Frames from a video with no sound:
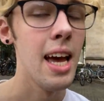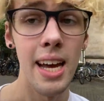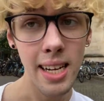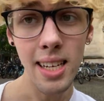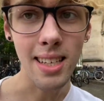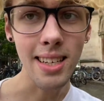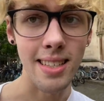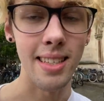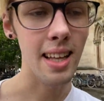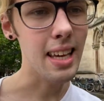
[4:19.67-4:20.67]
It is
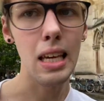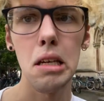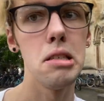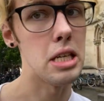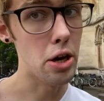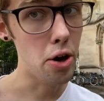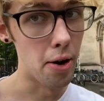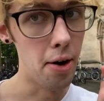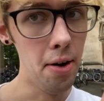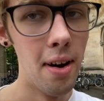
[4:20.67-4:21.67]
easy,
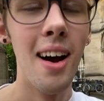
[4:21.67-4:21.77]
easier,